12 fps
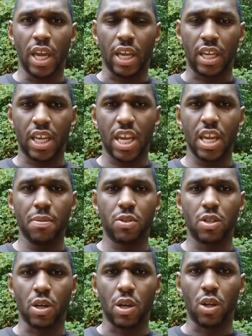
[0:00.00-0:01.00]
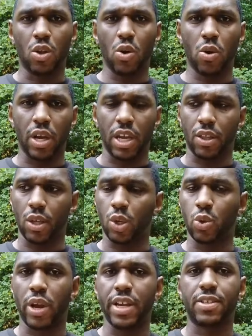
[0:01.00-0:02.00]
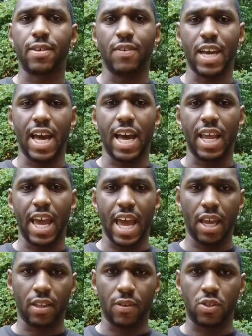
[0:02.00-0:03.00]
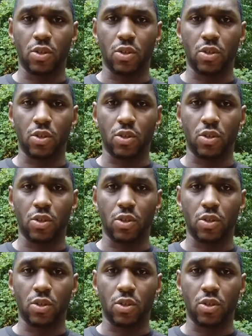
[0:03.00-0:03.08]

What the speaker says: it keeps the glory and the grace of God active.